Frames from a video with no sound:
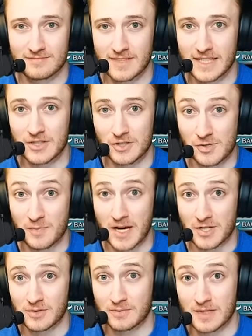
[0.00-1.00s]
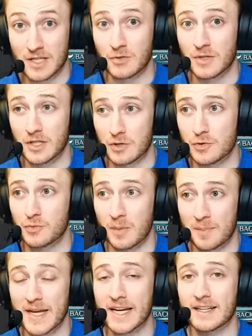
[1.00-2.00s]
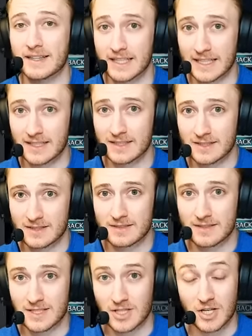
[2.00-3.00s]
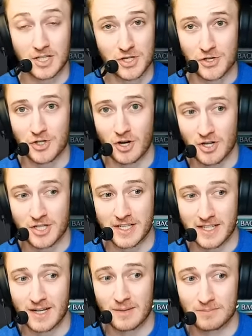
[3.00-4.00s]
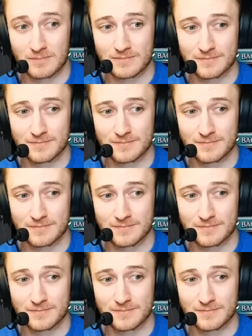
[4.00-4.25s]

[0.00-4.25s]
in her special that you can use repeatedly as long as you're charging it up.